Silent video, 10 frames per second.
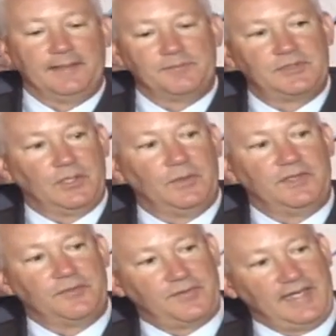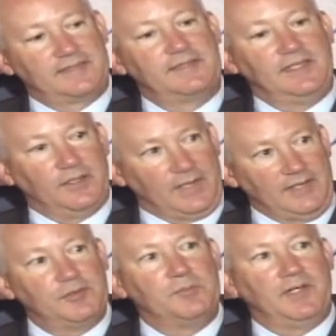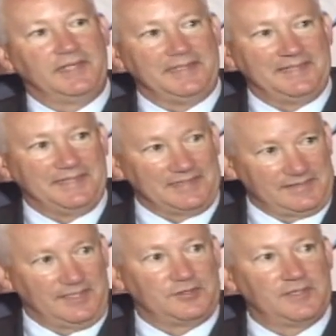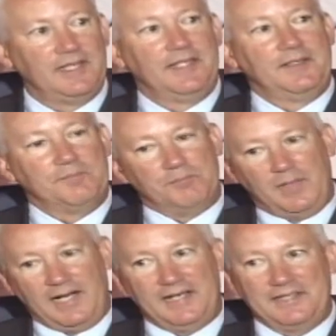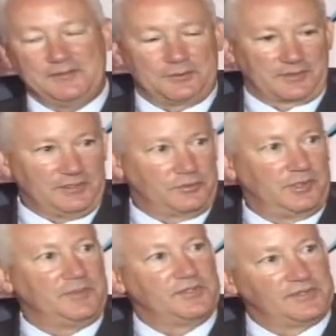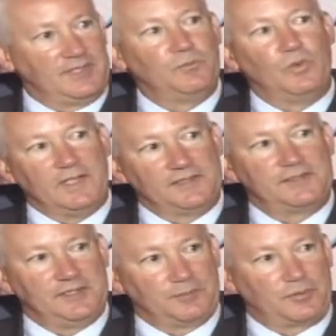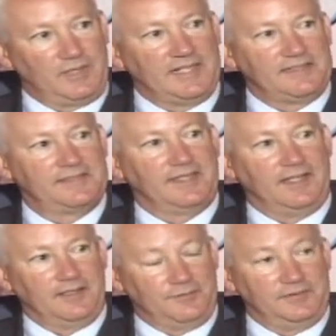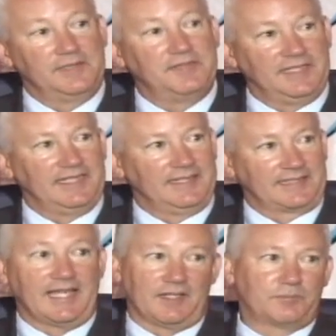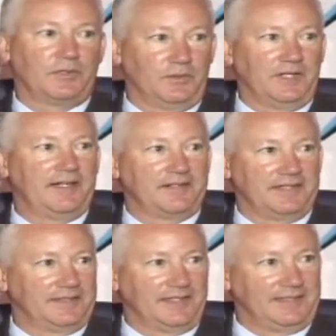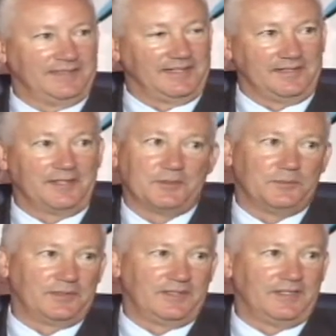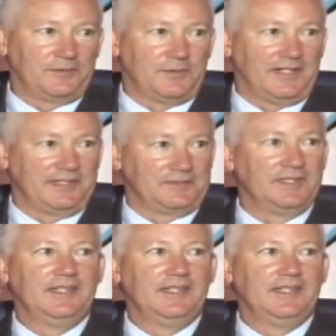So in effect, everybody, in a sense, buys or contributes somewhat to the price of living in a cat-prone area, and otherwise,